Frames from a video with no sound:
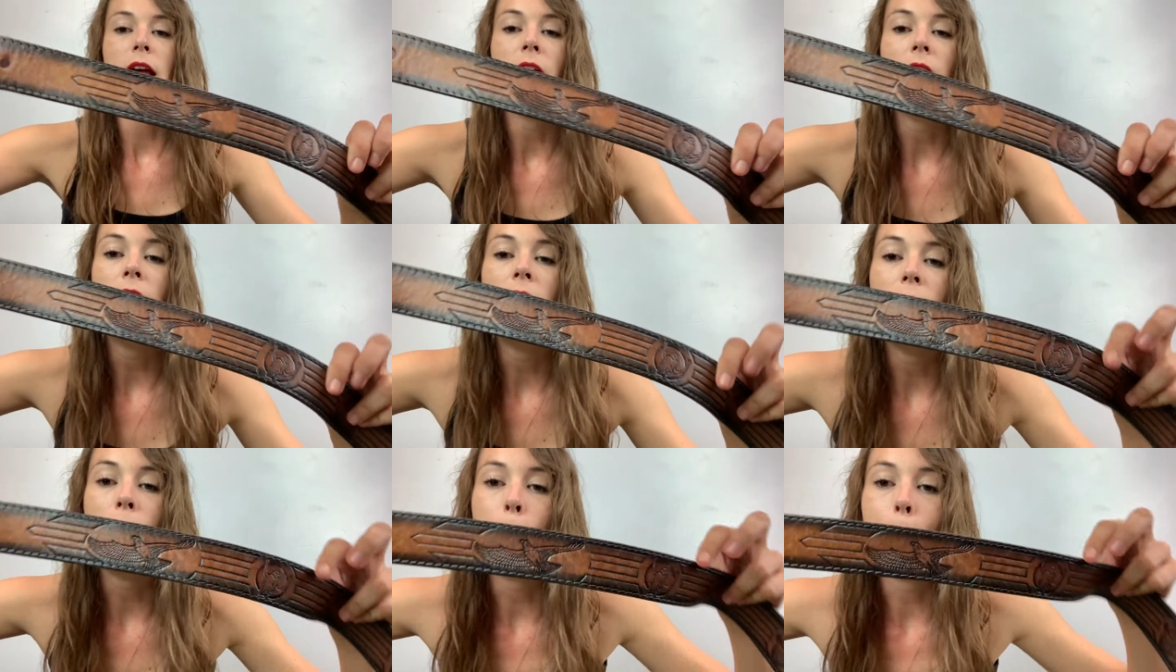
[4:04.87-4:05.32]

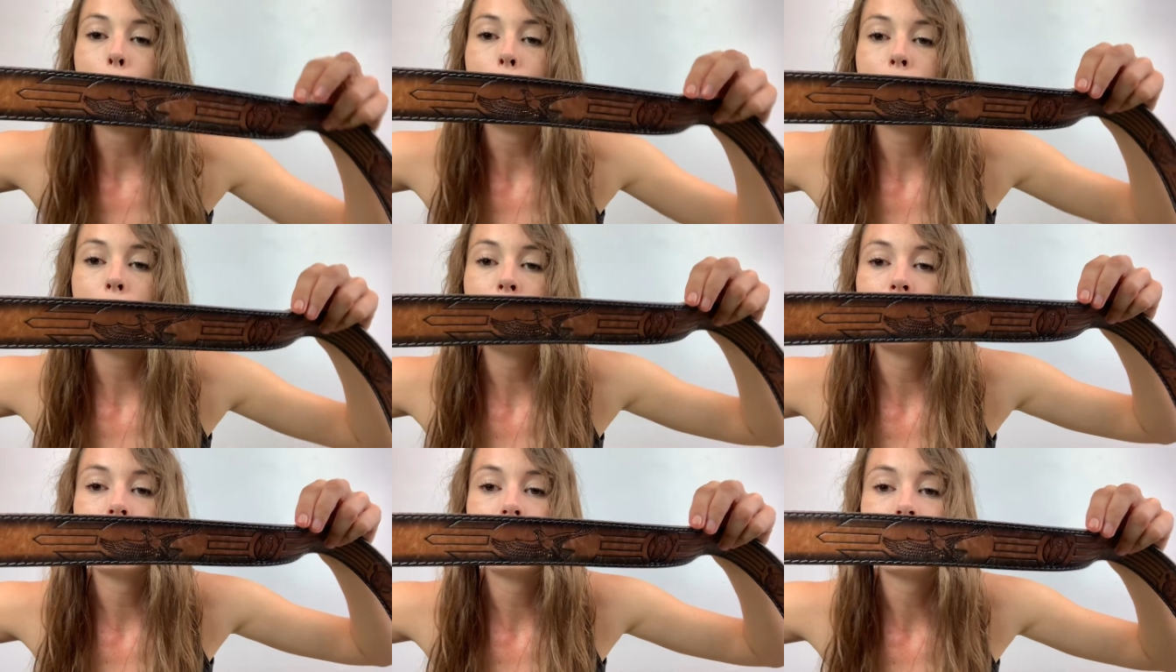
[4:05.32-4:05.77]

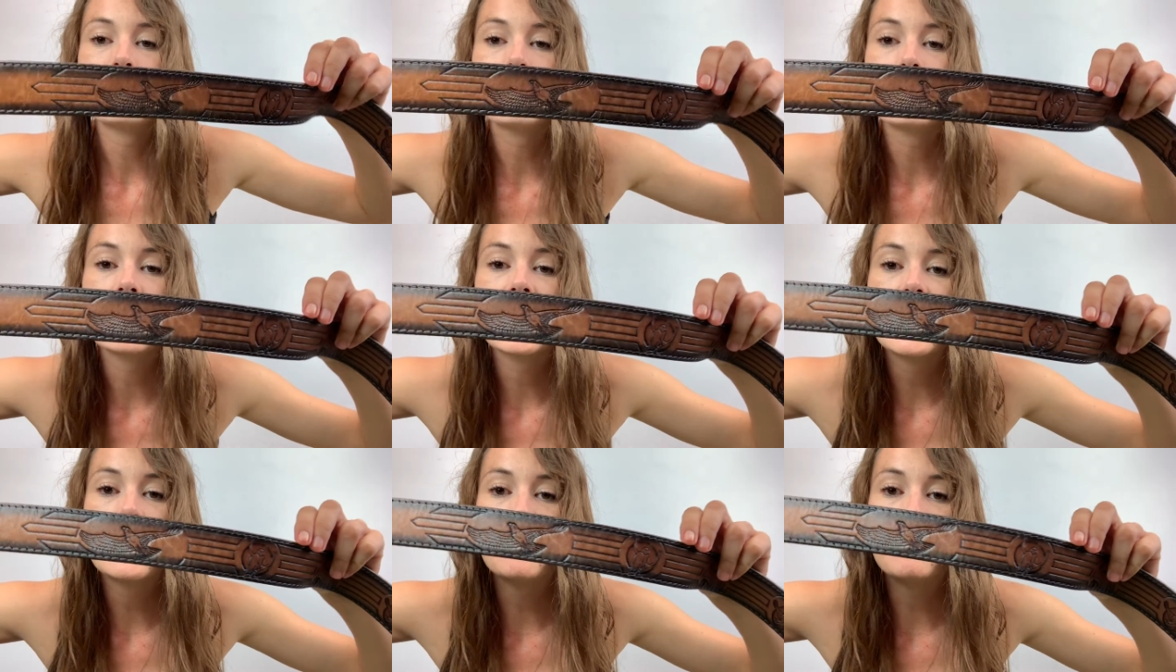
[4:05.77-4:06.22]
Um,
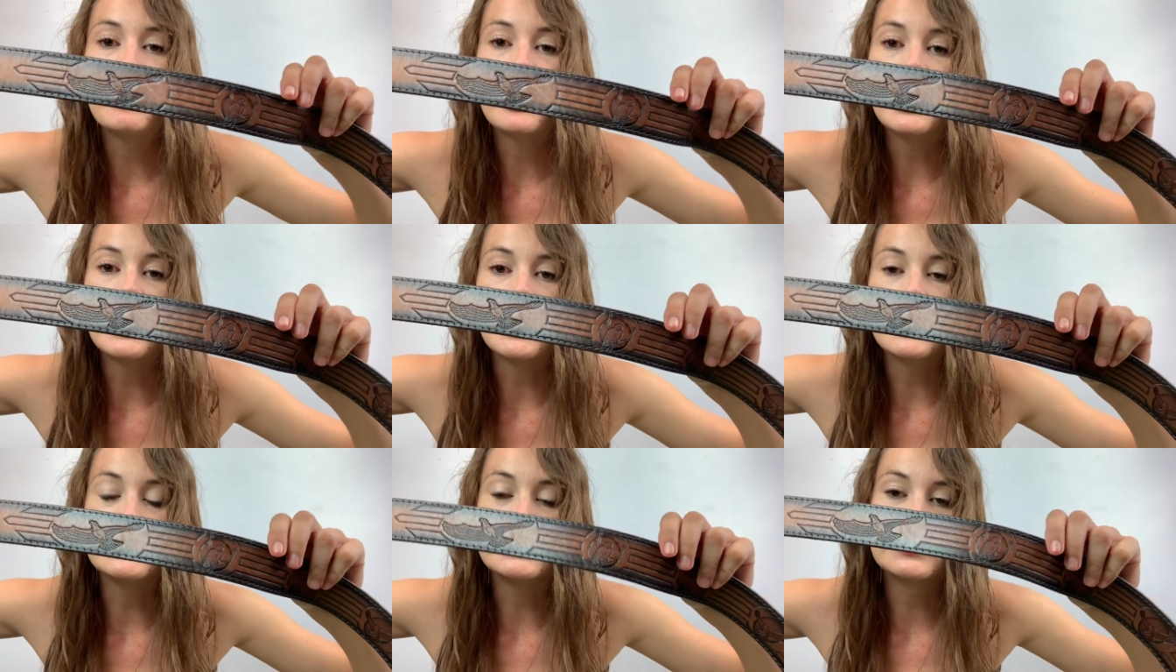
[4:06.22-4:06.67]

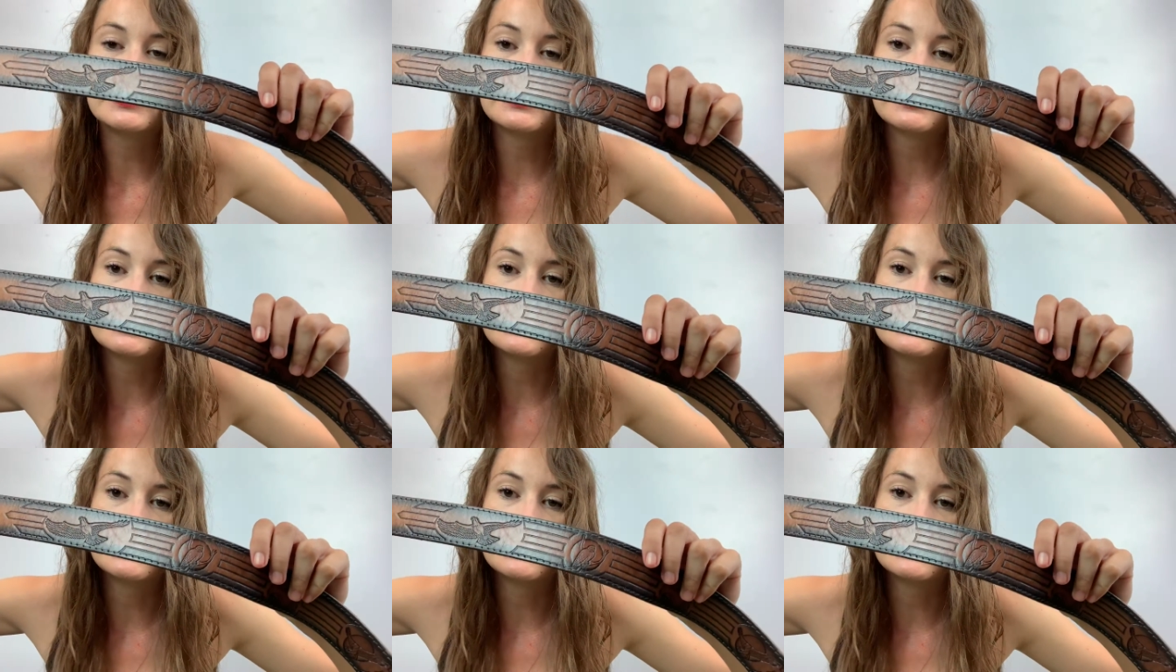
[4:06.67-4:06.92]
but it's